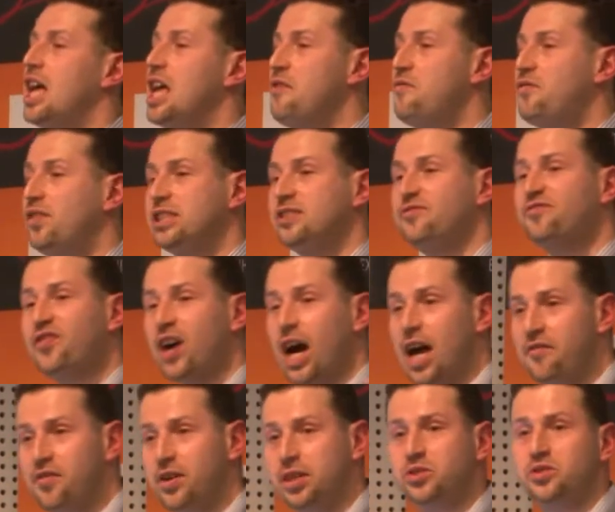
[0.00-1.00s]
If it's
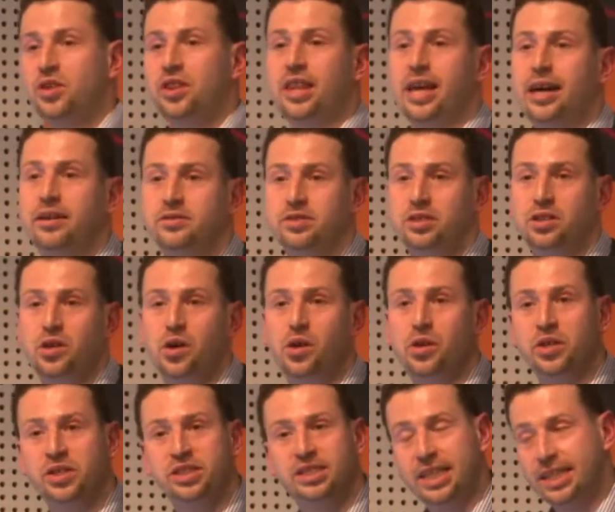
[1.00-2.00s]

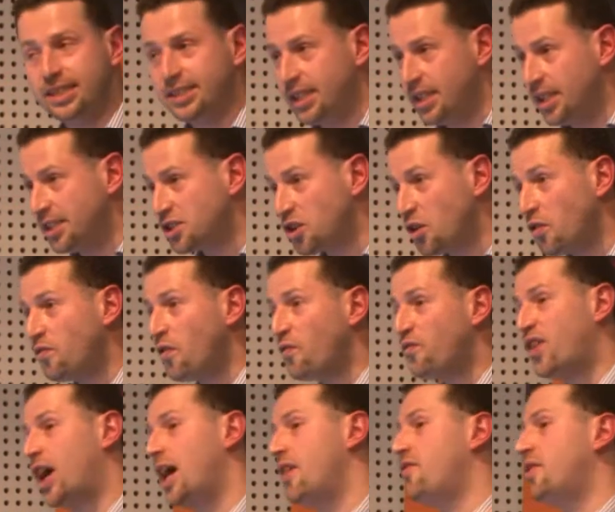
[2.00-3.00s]
$500,000, they say, let's go for
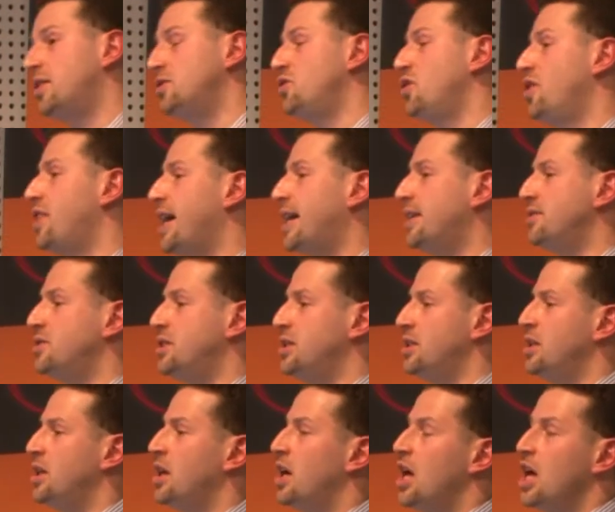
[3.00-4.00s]

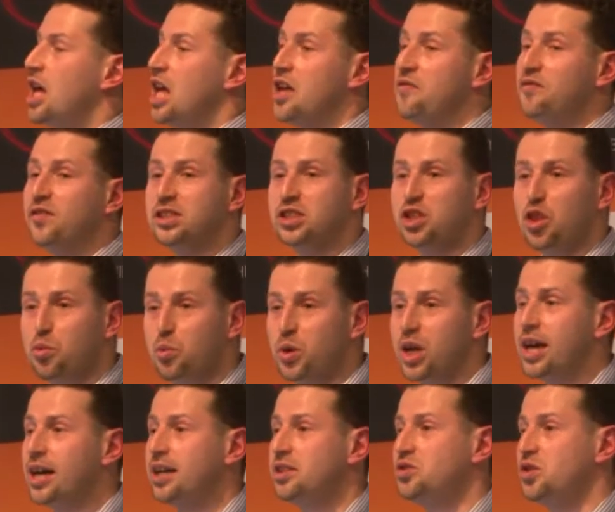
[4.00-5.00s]
$500,000. If it's
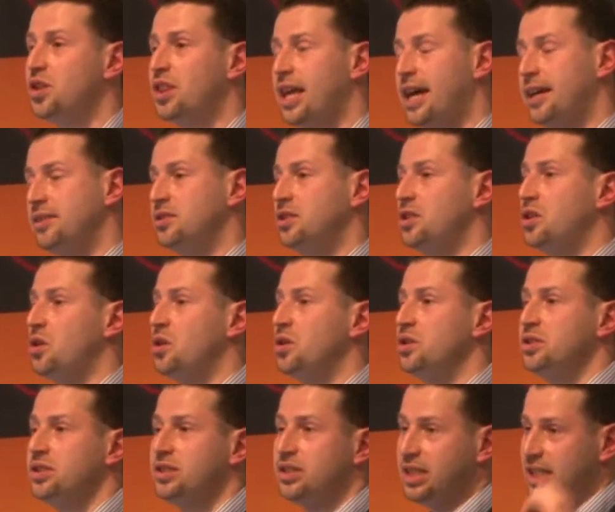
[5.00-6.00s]

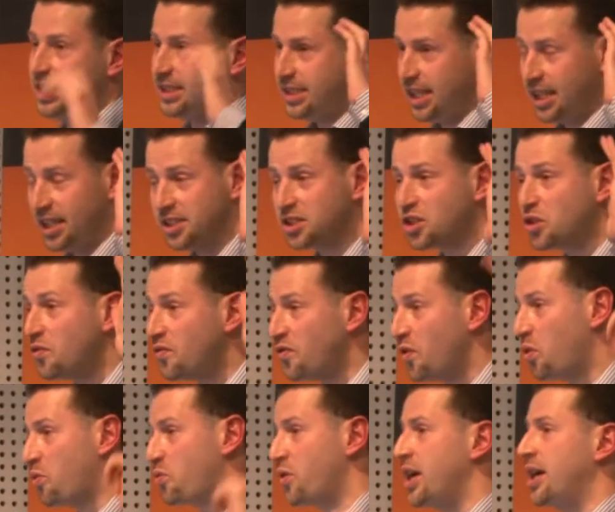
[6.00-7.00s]
$300,000, they say, let's go
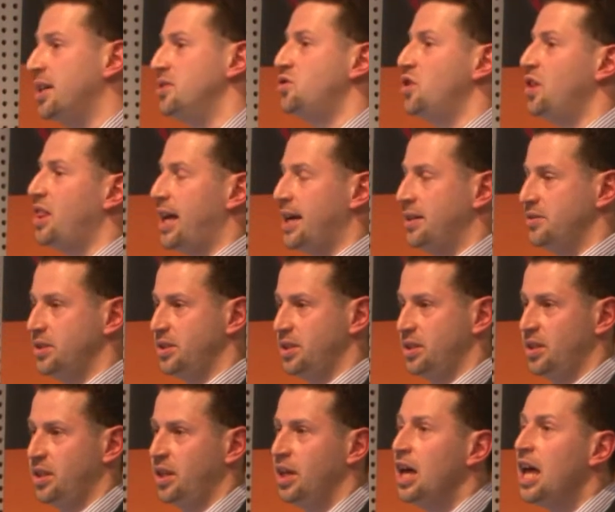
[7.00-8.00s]
for $300,000.
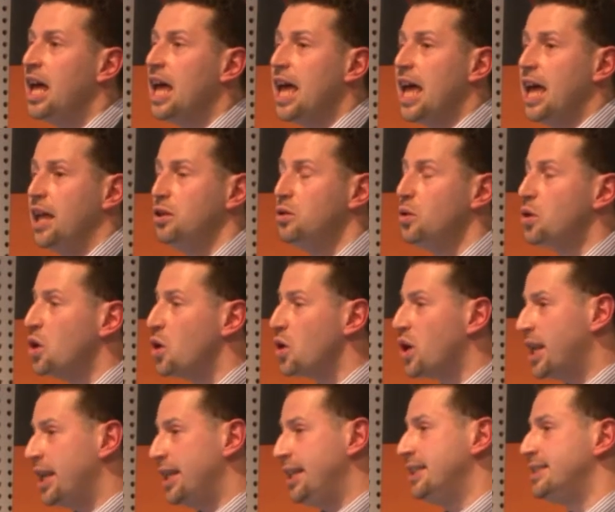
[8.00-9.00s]
And look, you
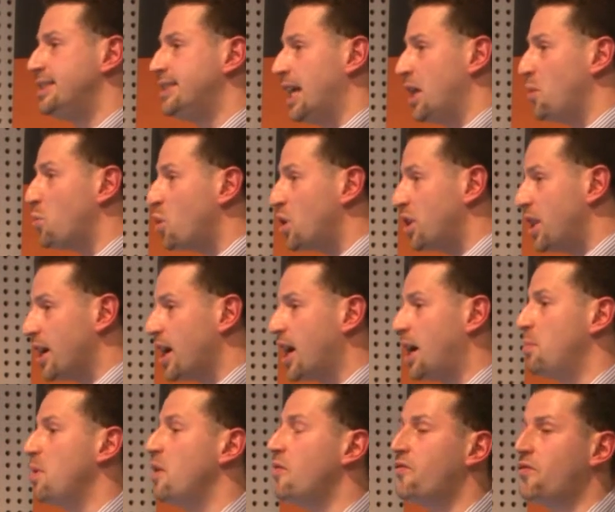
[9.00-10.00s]
can understand where they're
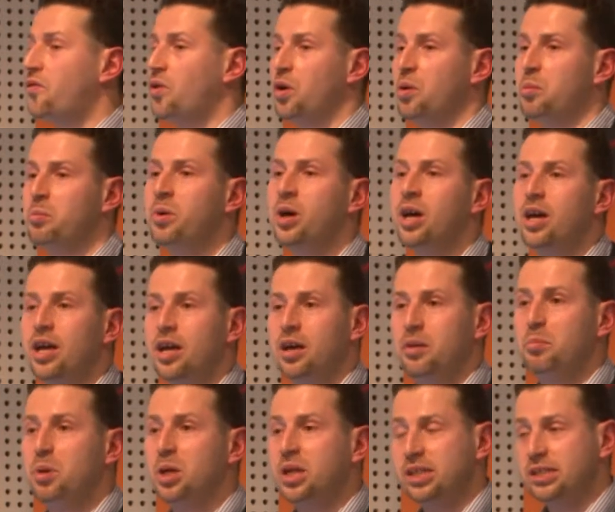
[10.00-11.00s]
coming from,
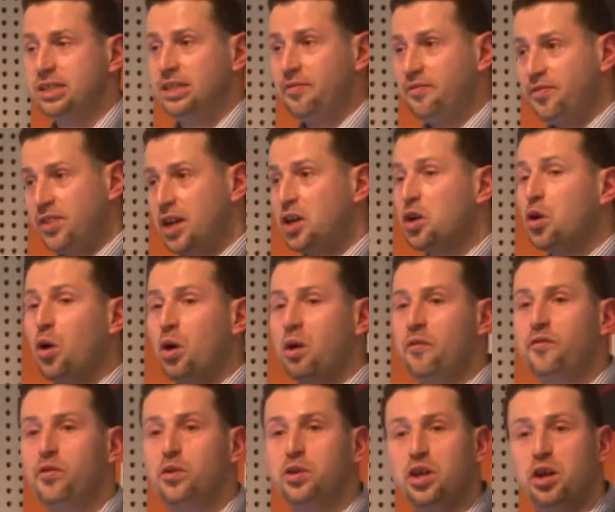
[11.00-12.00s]
because if they're
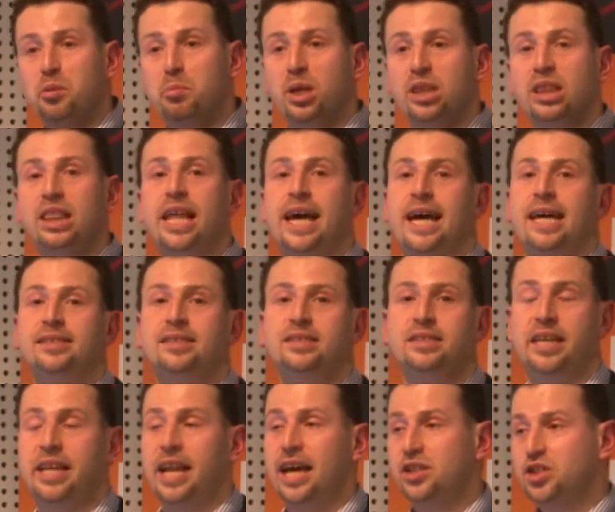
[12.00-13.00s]
going for a little bit less,
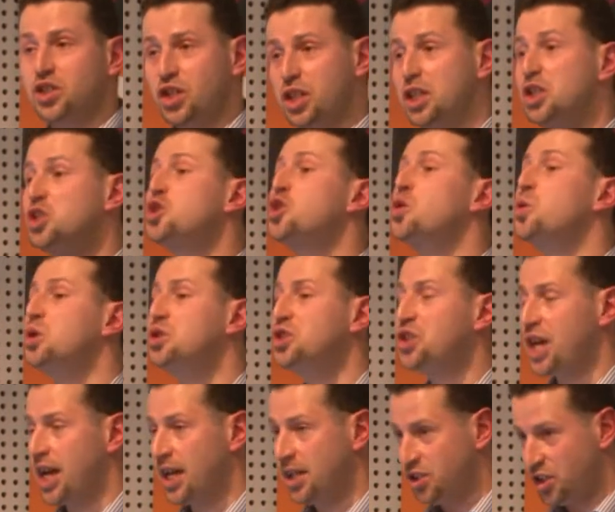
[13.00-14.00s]
then actually
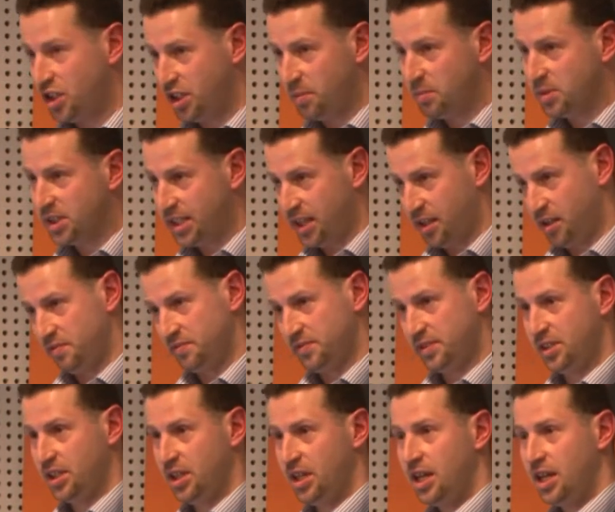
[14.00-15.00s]
shortchanging themselves.